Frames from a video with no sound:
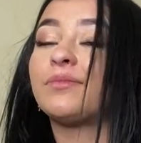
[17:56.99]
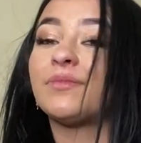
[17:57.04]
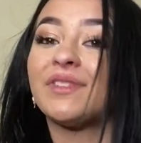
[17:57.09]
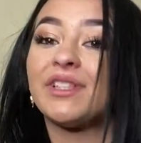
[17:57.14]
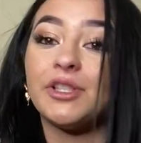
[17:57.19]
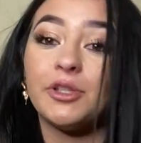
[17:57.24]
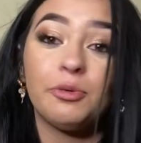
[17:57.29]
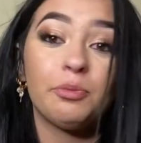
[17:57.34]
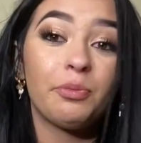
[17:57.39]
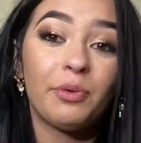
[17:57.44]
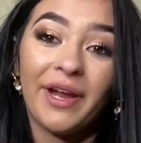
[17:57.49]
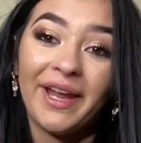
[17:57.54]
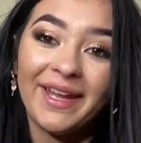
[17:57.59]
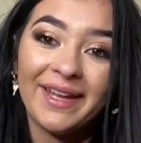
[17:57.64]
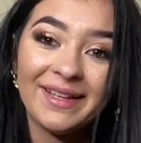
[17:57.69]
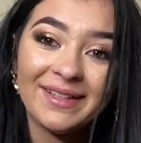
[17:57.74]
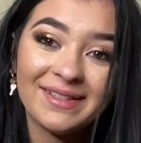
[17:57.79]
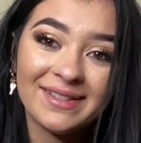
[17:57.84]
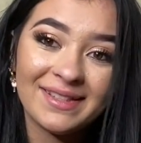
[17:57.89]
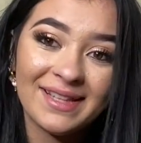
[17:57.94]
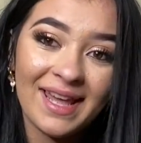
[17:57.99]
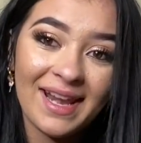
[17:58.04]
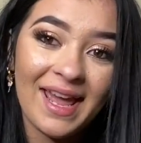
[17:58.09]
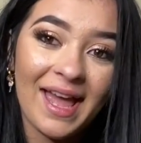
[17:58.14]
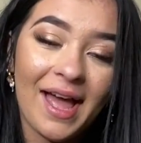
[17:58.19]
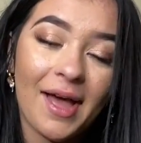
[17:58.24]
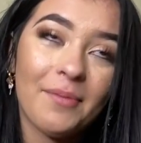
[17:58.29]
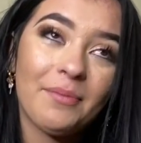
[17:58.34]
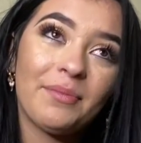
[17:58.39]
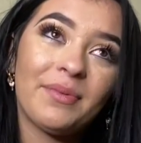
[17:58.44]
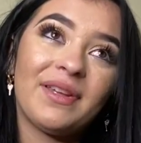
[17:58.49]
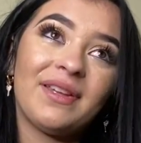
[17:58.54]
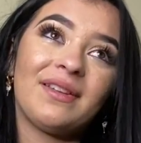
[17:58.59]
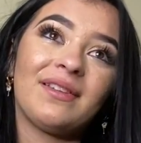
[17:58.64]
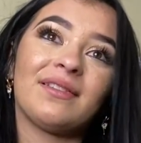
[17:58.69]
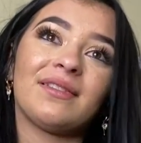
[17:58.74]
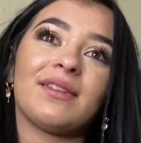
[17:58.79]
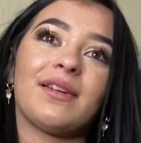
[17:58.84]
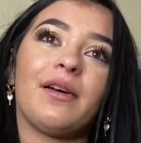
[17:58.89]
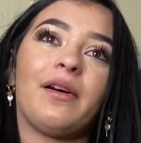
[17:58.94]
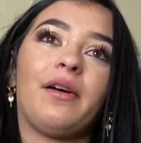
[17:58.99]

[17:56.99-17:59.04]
2 break-ins that happened,